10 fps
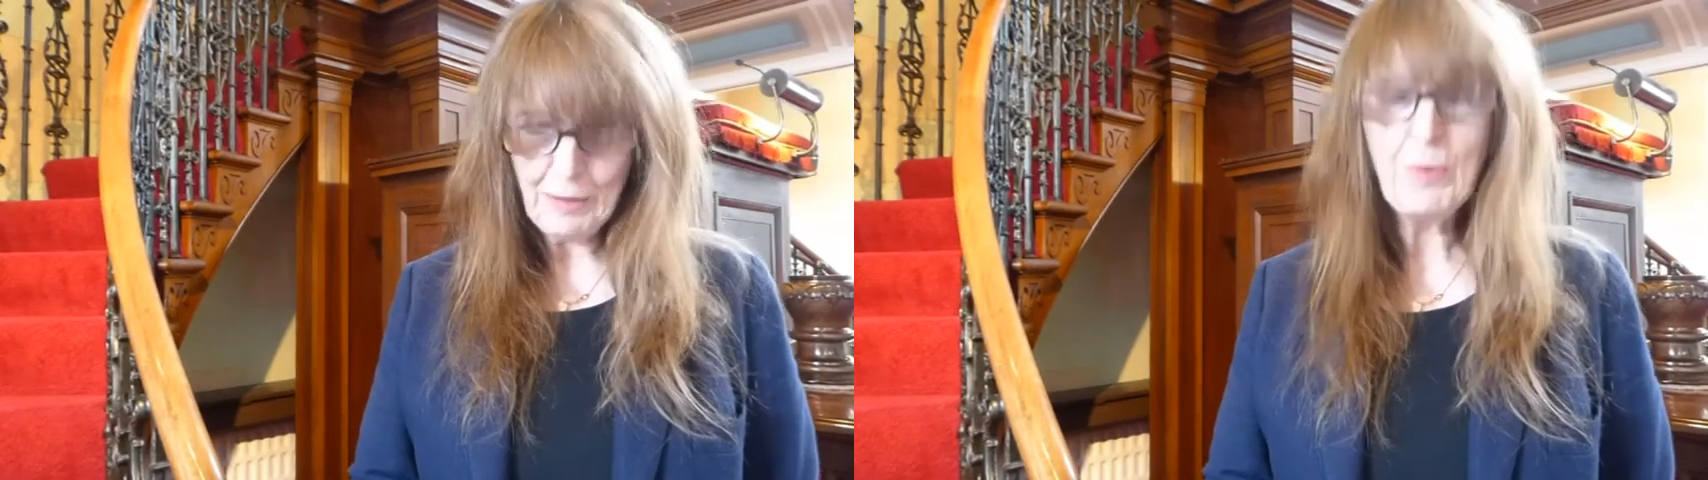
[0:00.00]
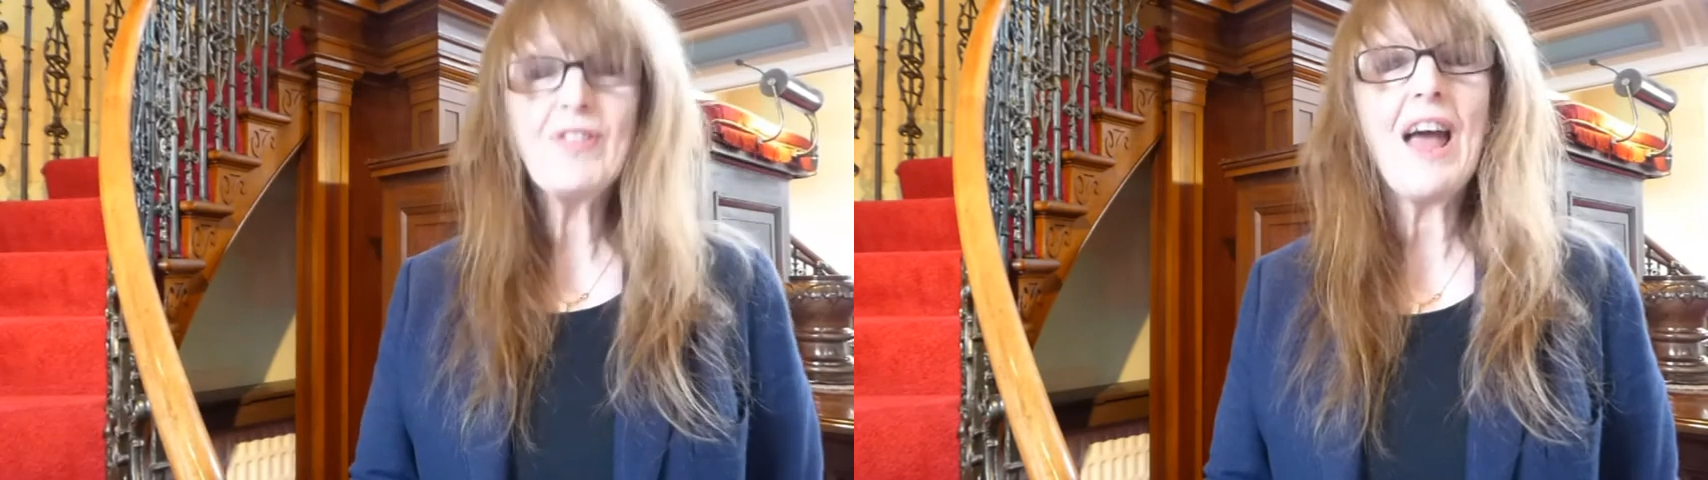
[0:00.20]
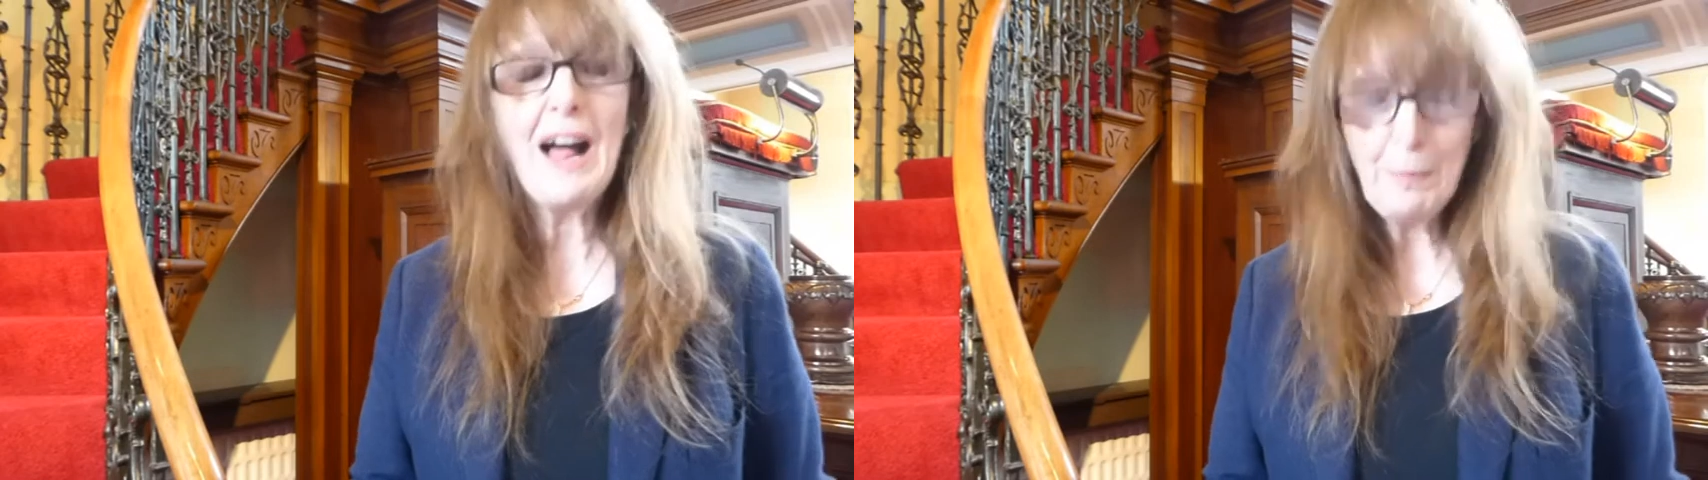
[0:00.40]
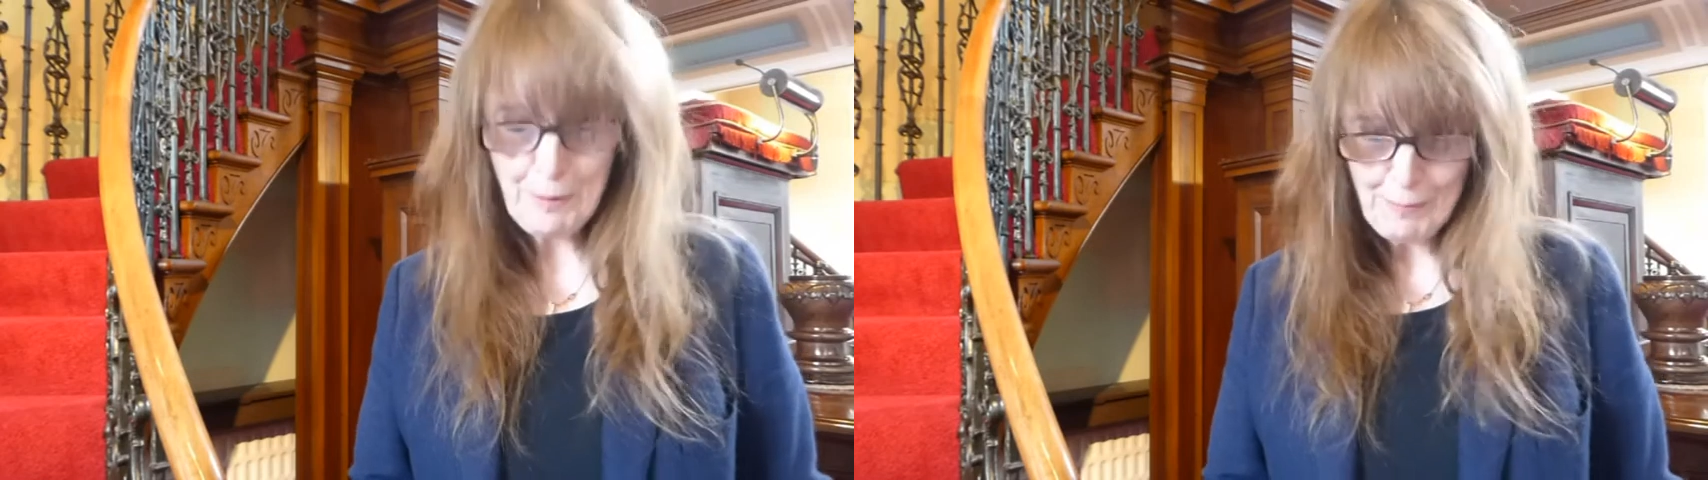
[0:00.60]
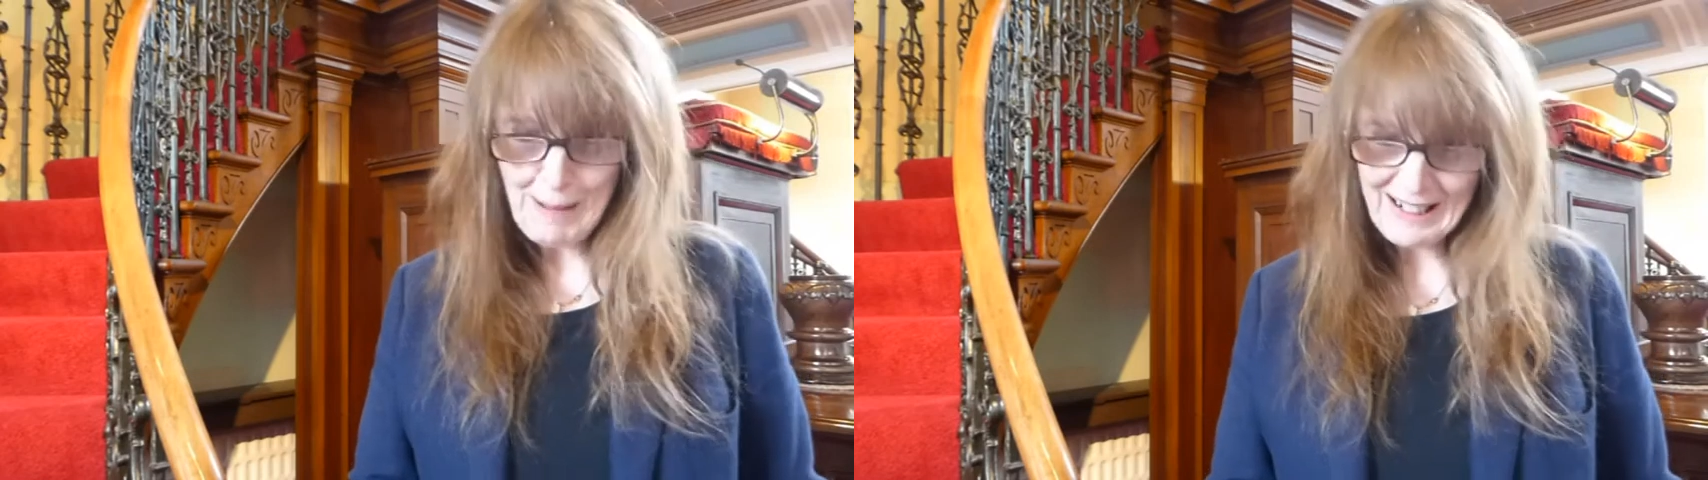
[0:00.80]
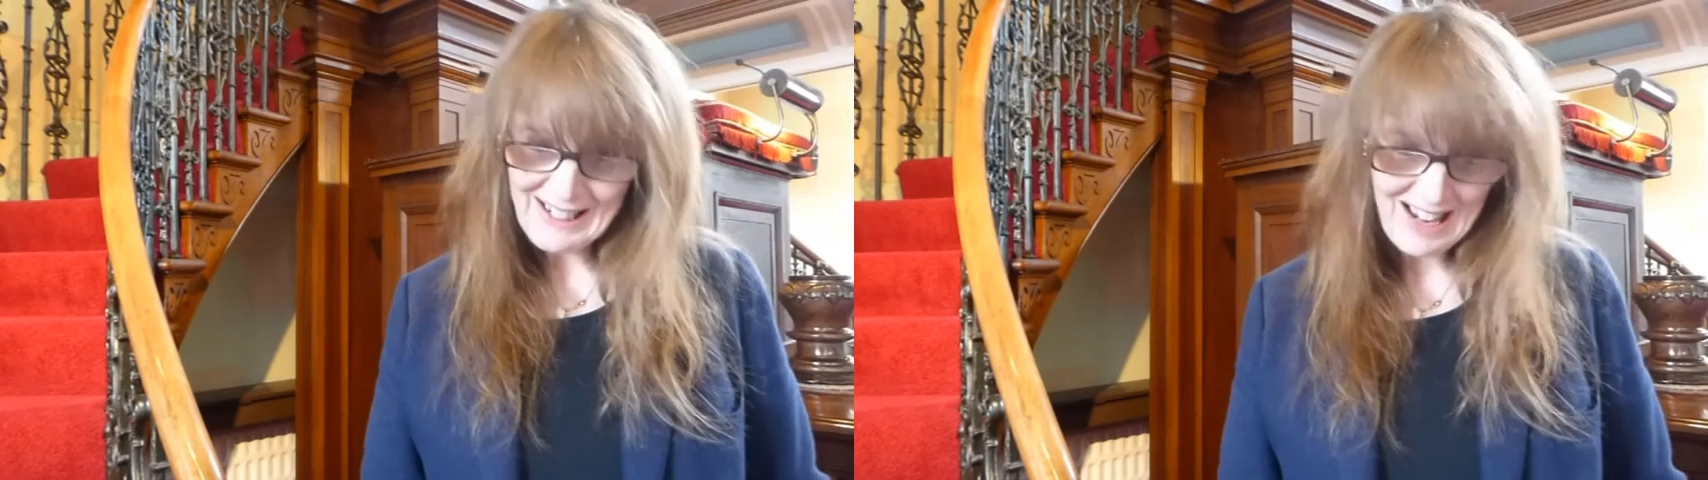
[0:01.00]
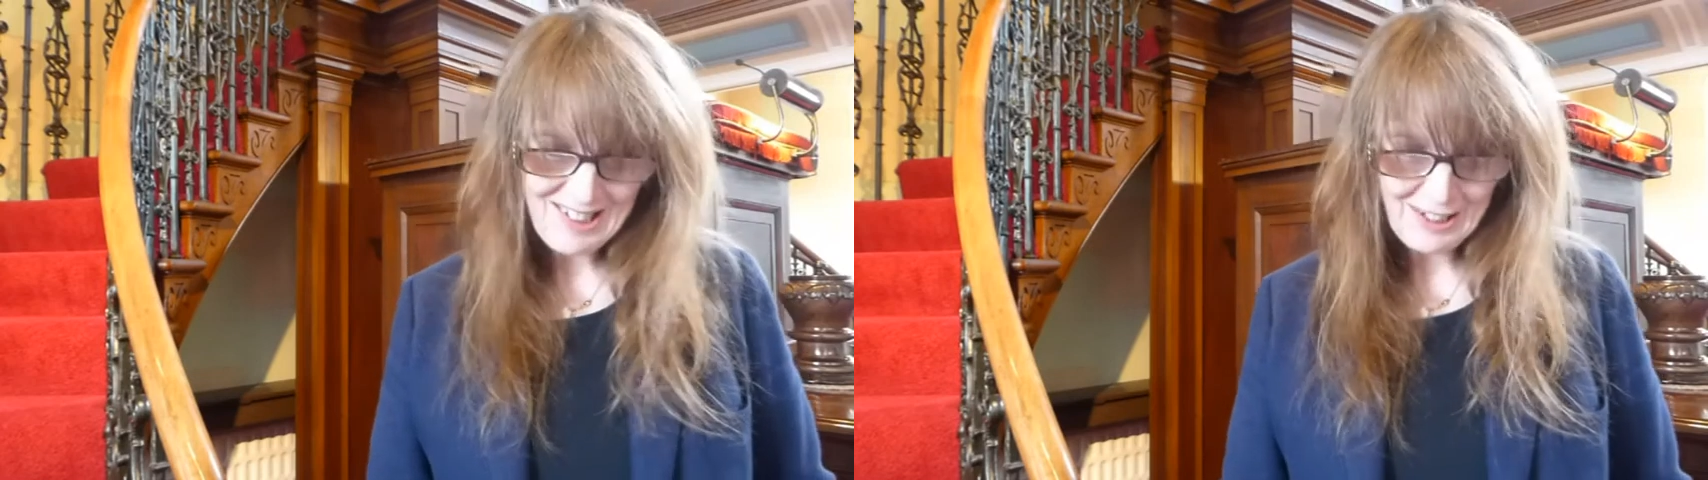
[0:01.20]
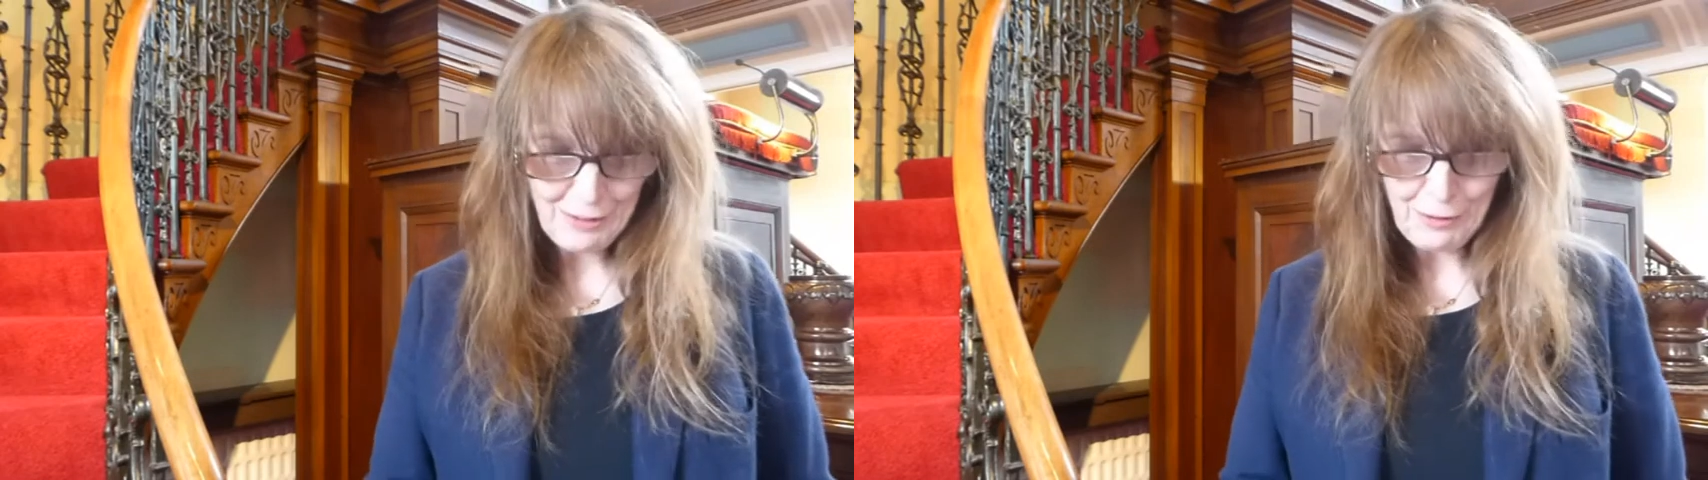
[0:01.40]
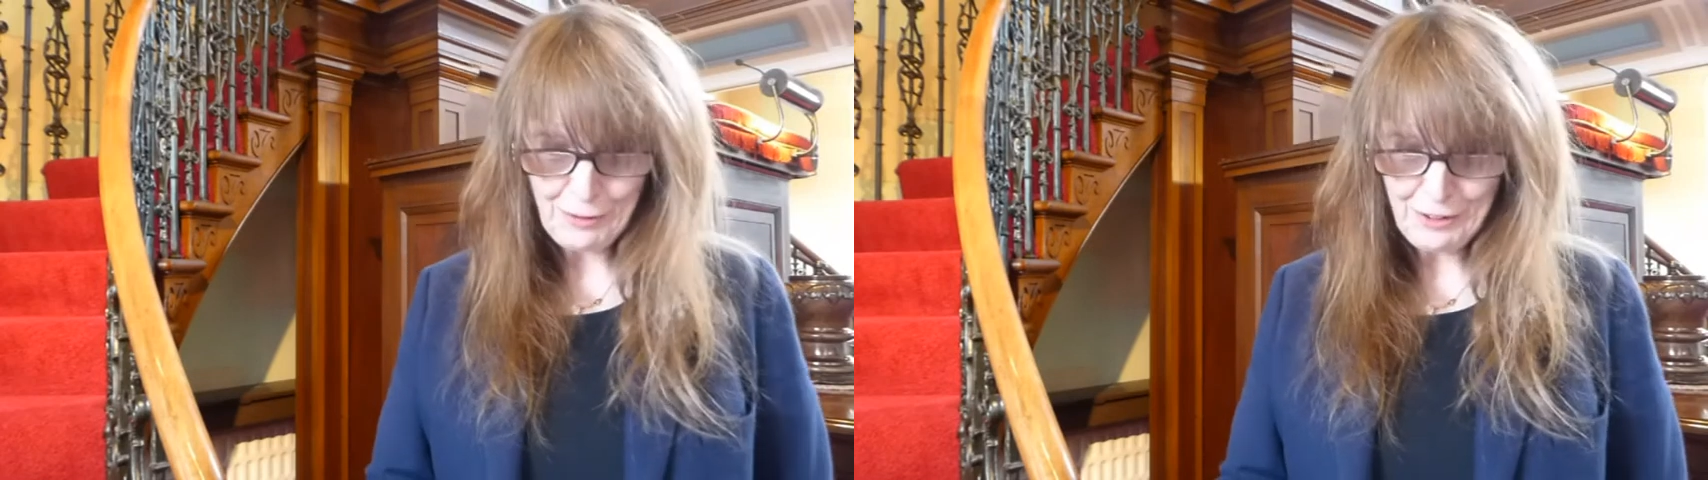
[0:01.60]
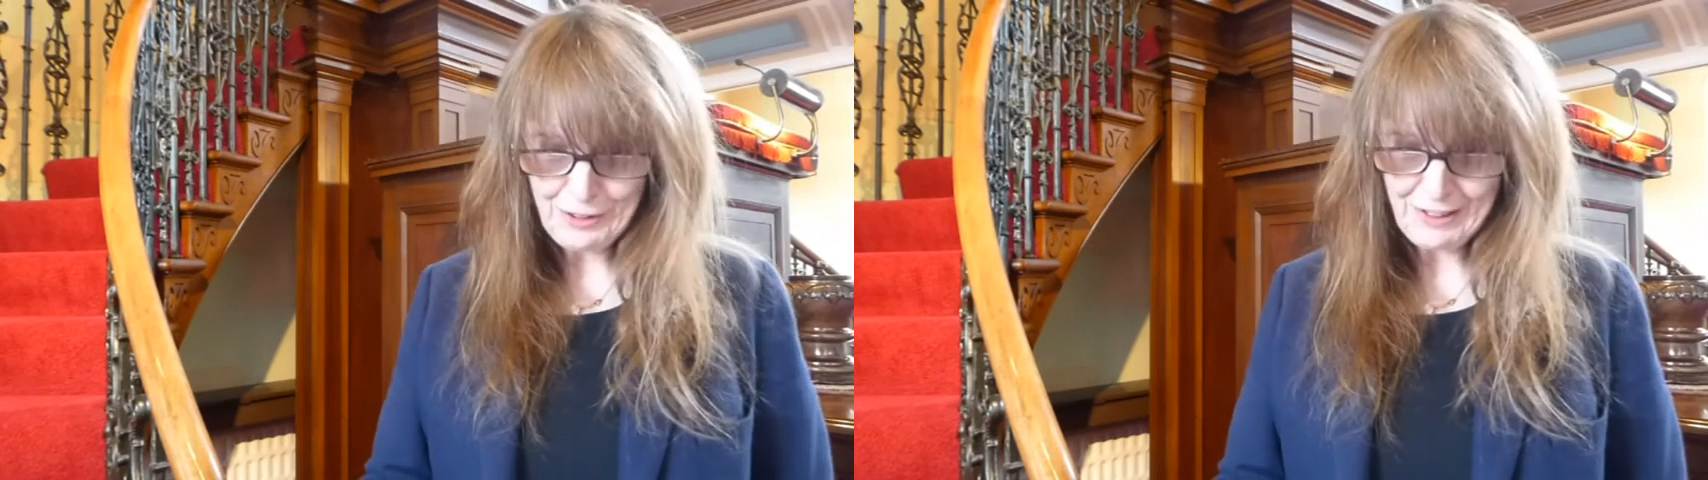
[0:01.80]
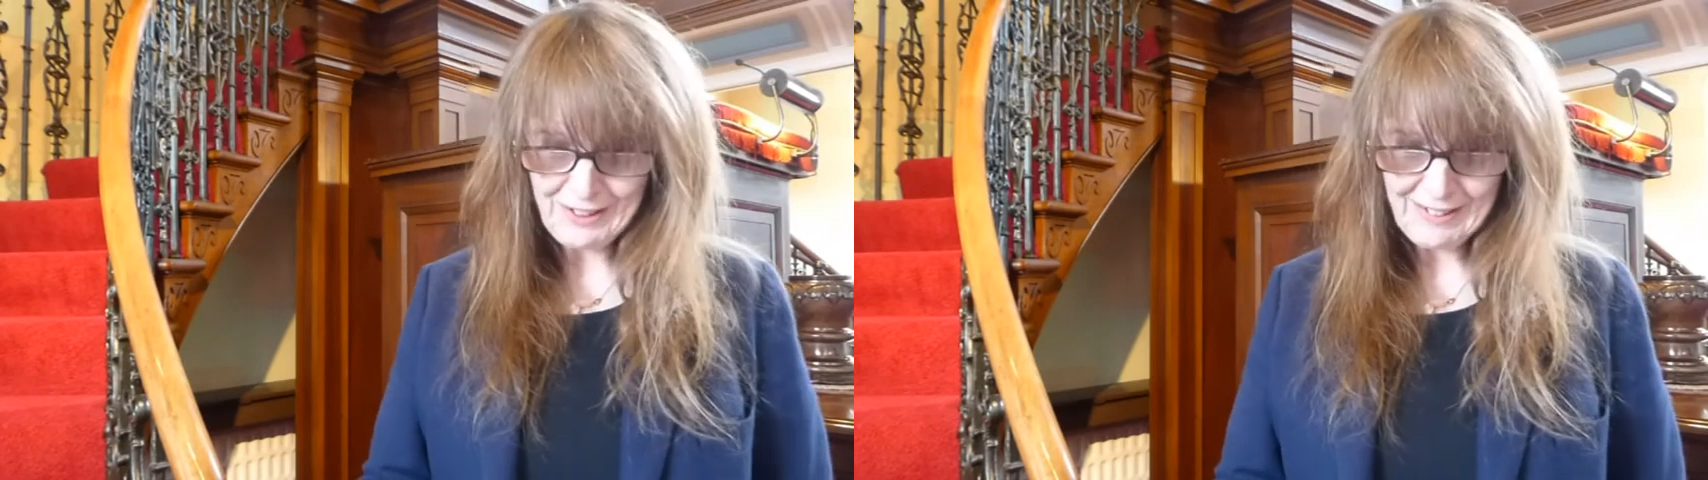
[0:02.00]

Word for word: with the help of magnetic north,